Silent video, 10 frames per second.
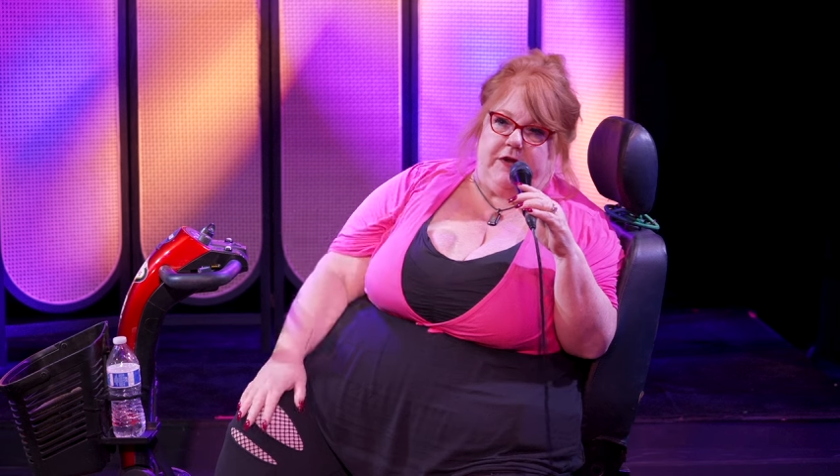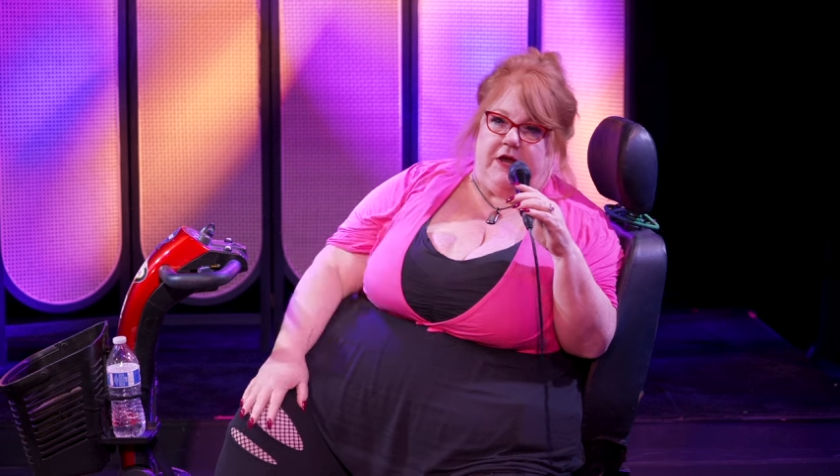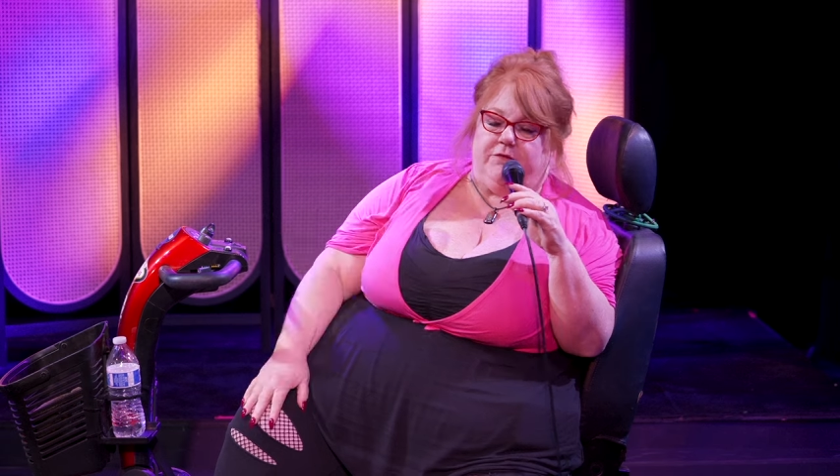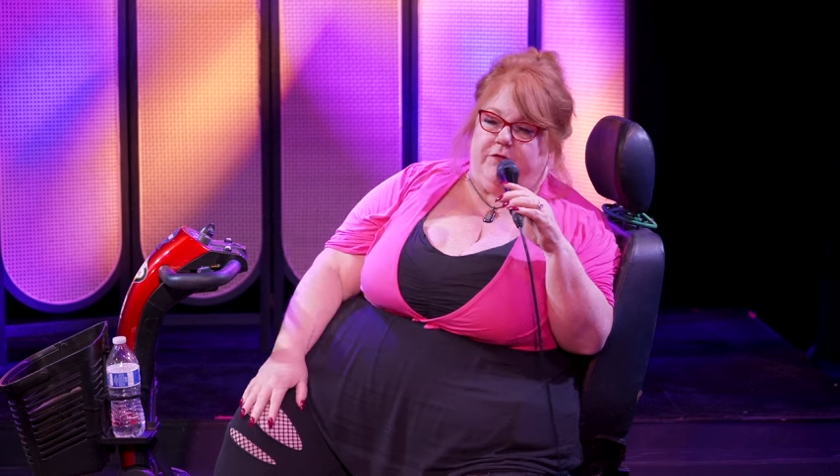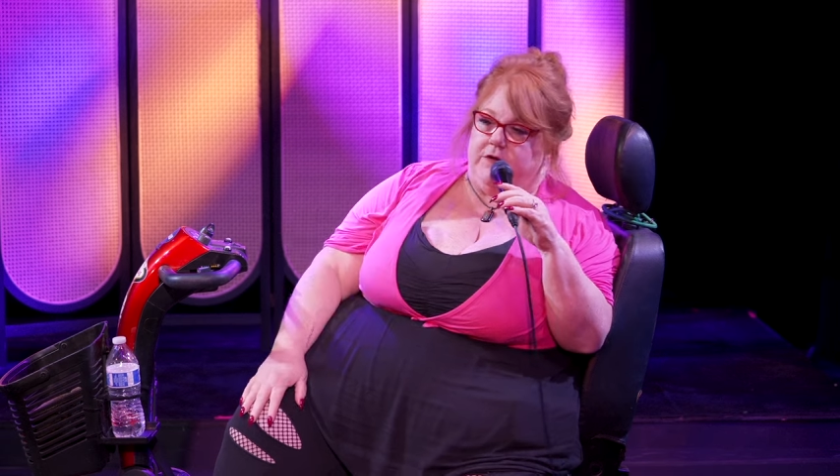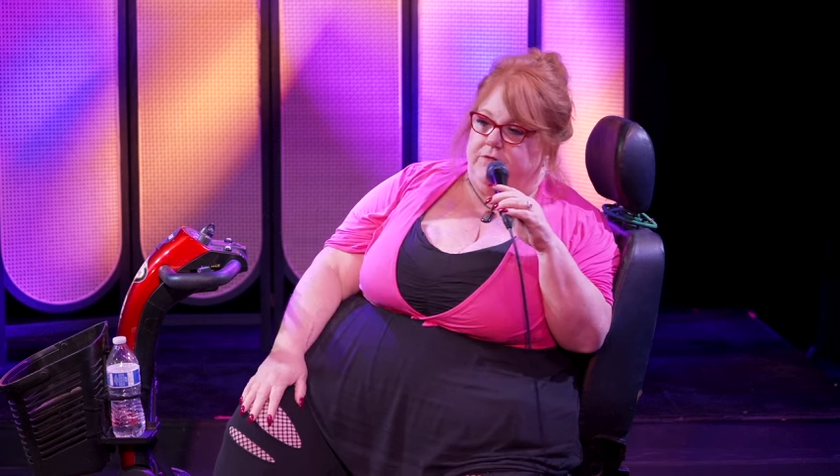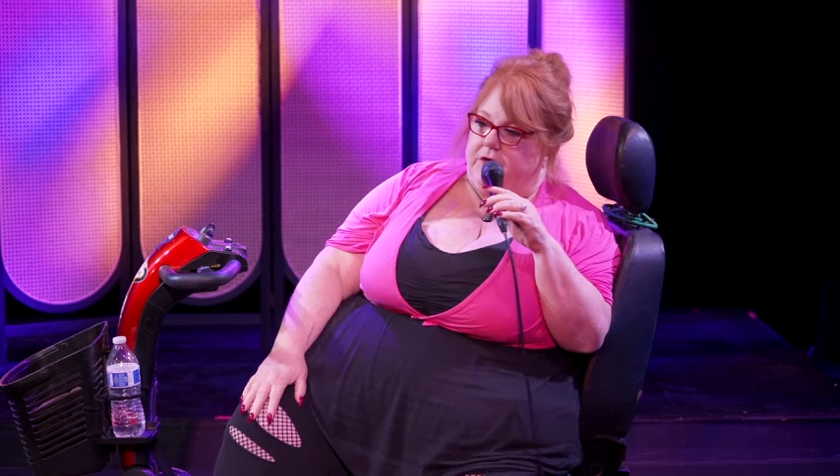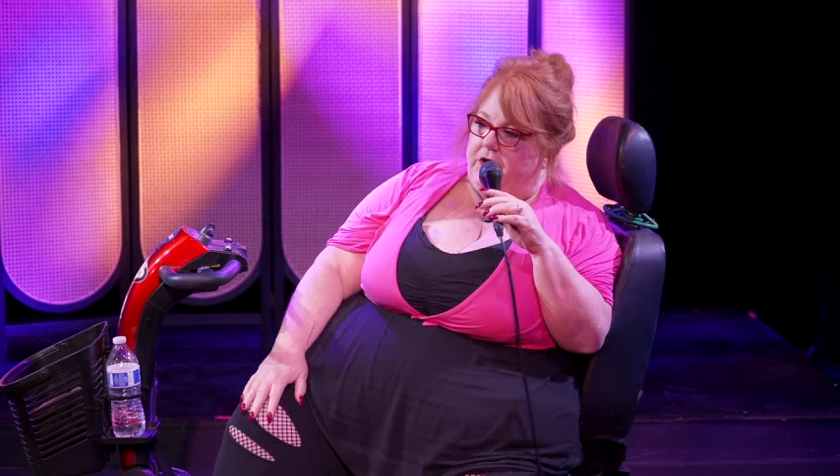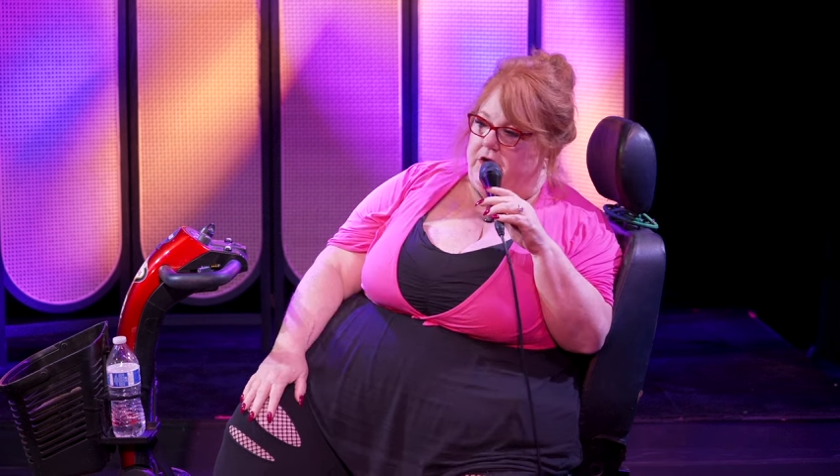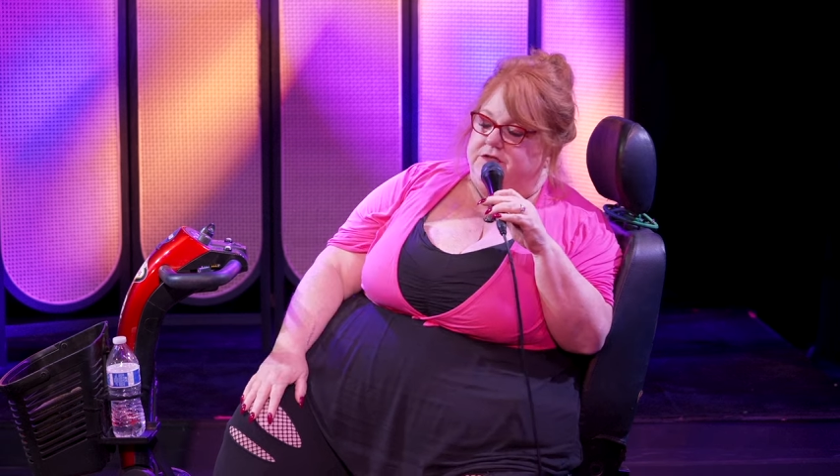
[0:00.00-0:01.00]
up and out front
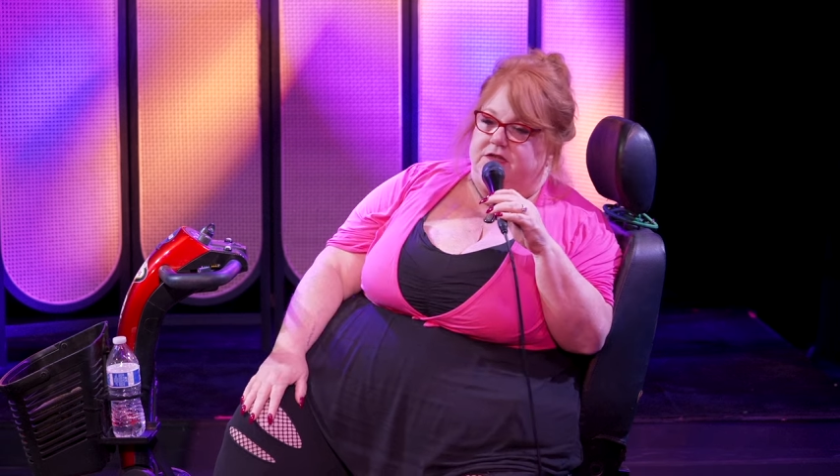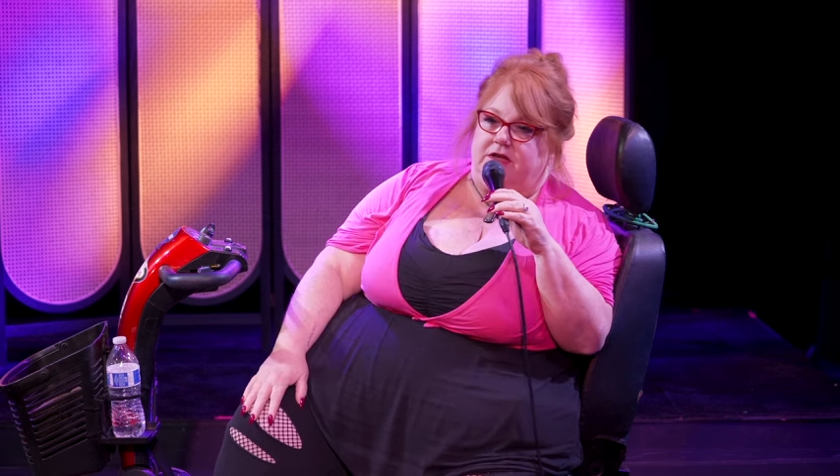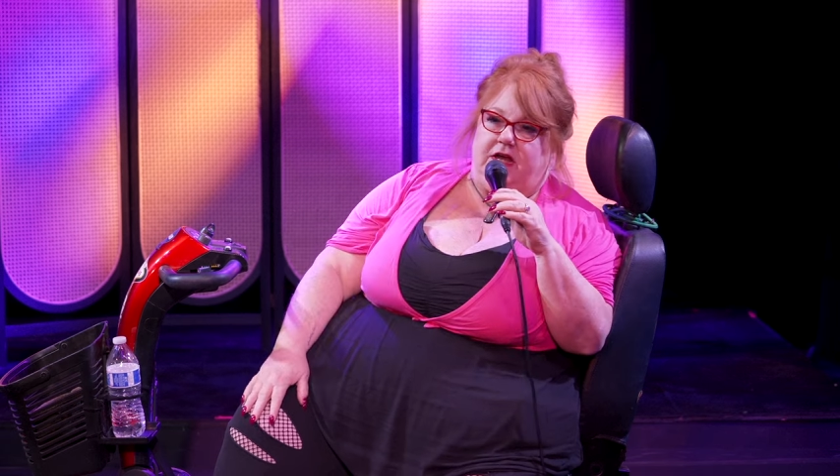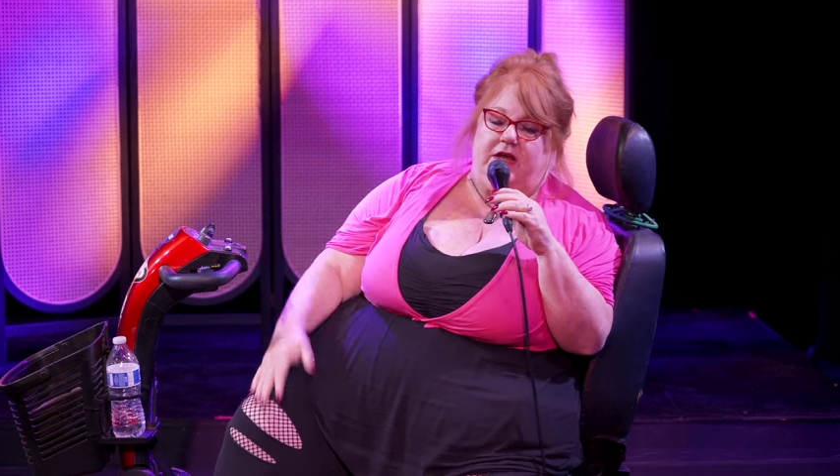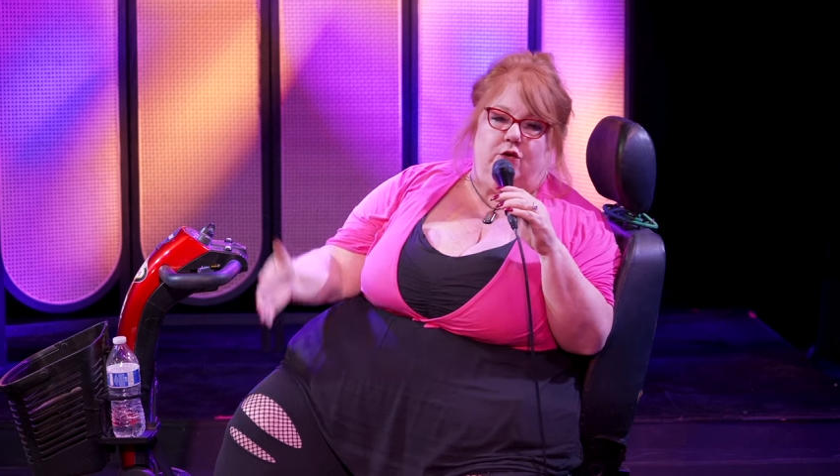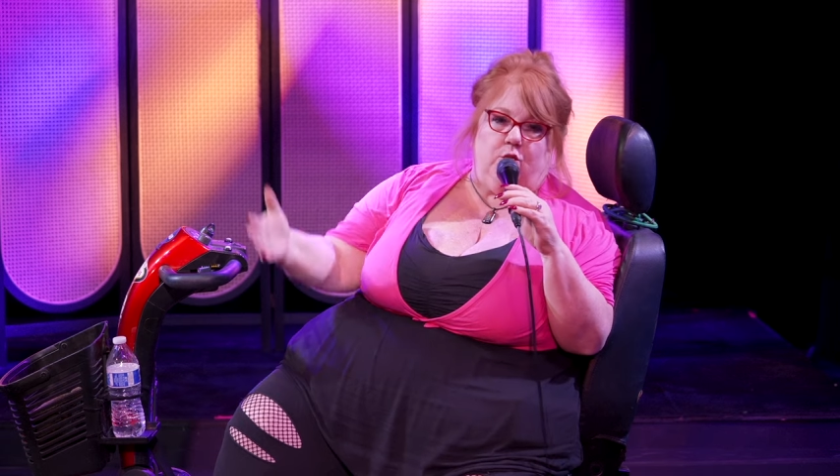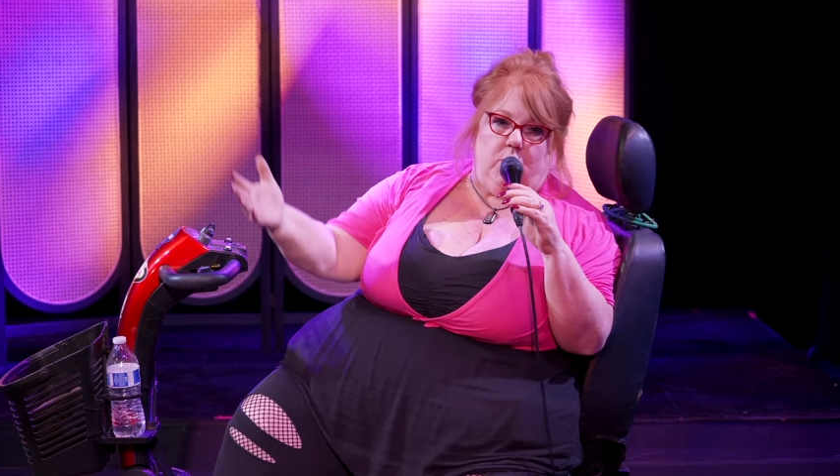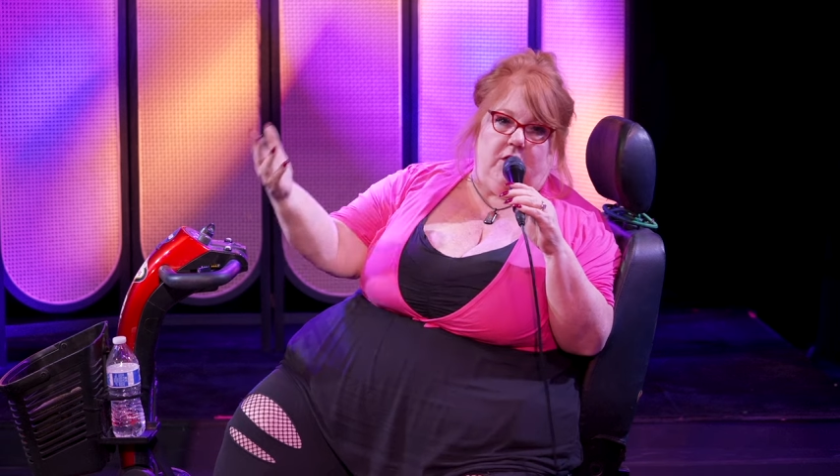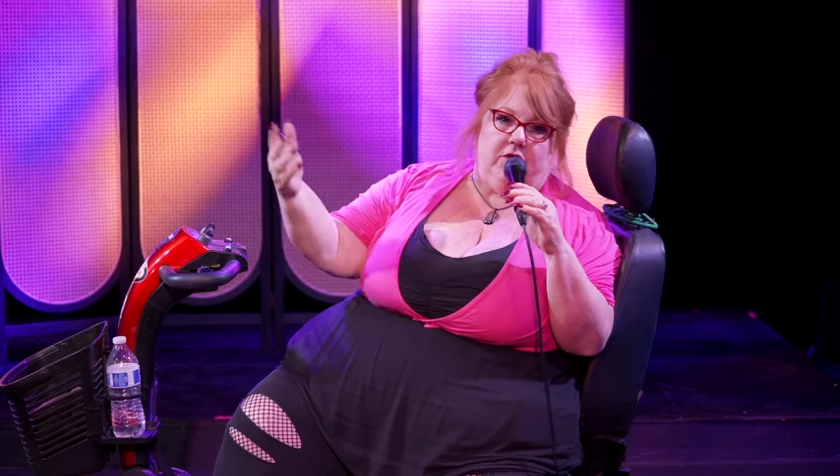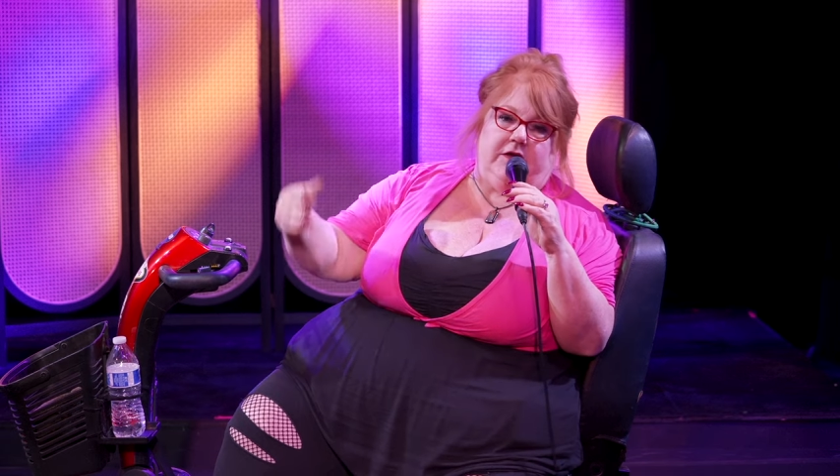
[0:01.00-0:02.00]
for y'all tonight. You're
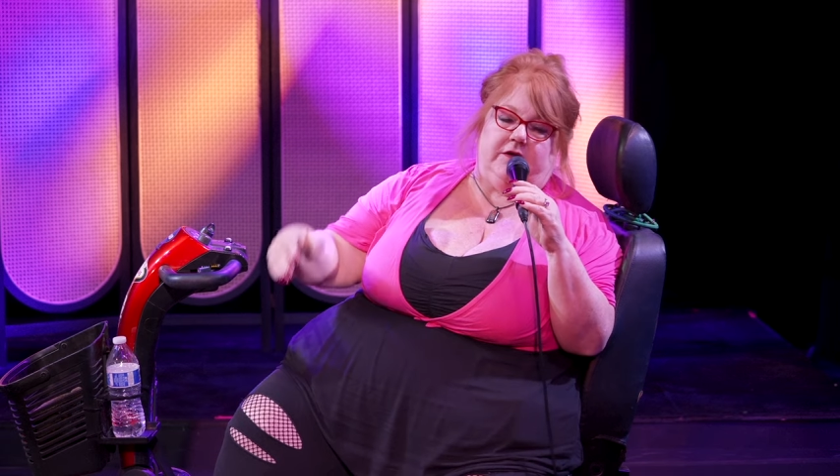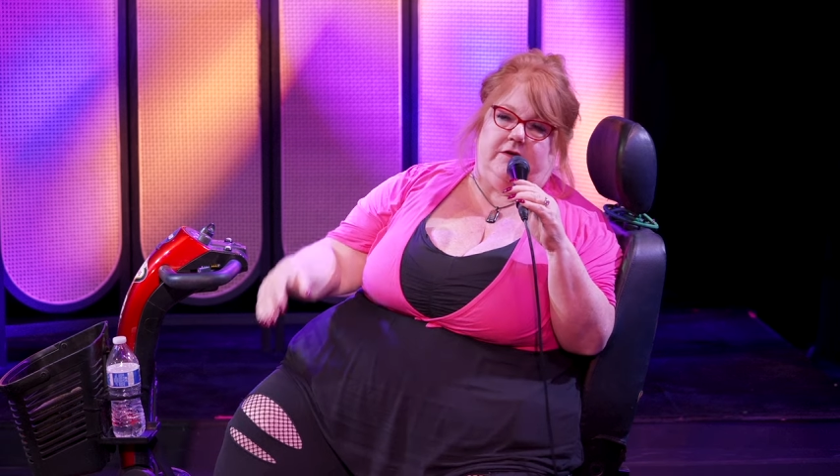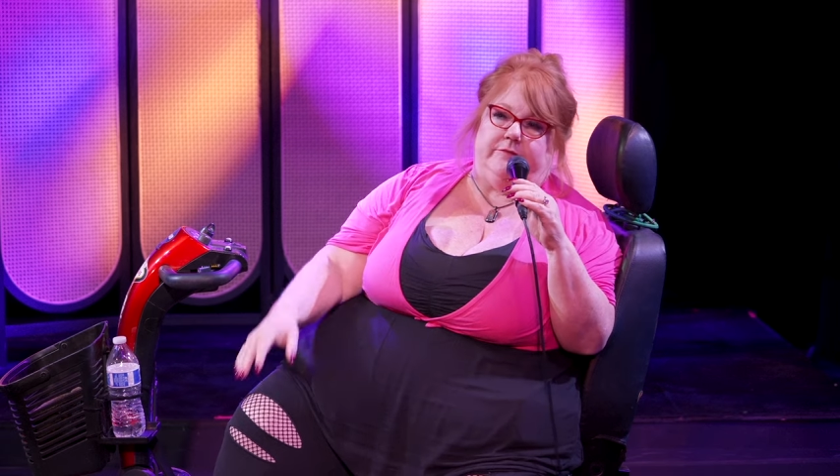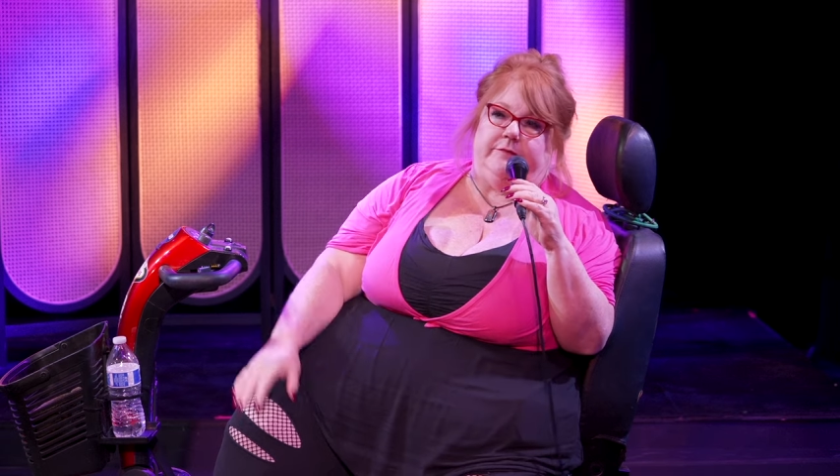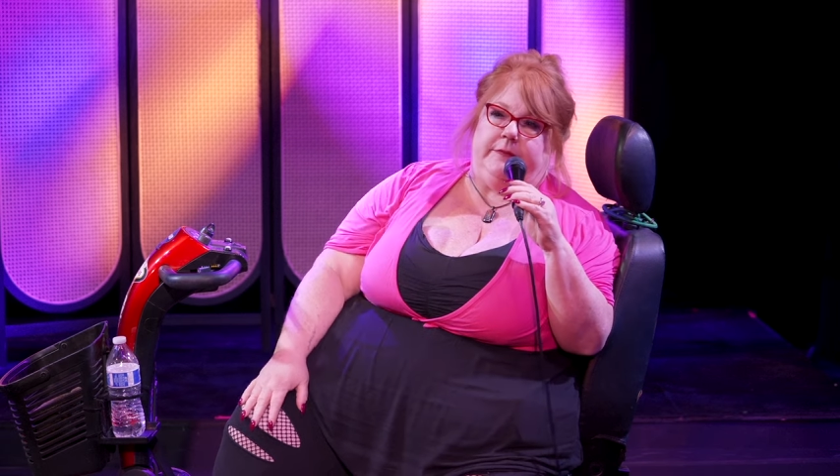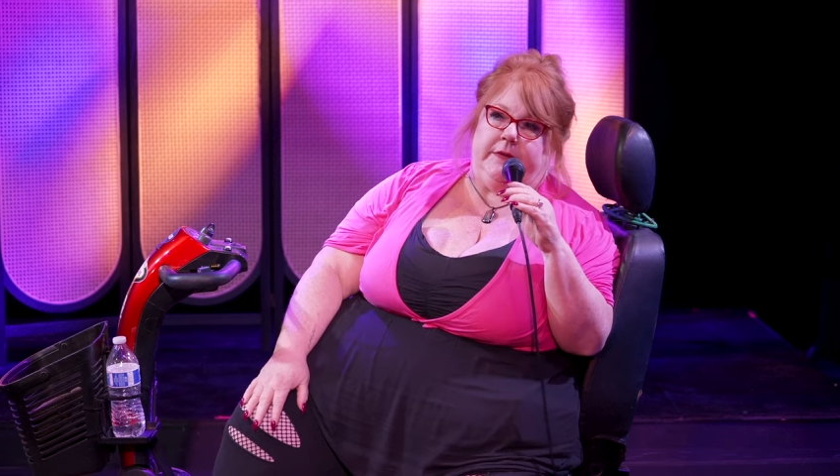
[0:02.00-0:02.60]
welcome.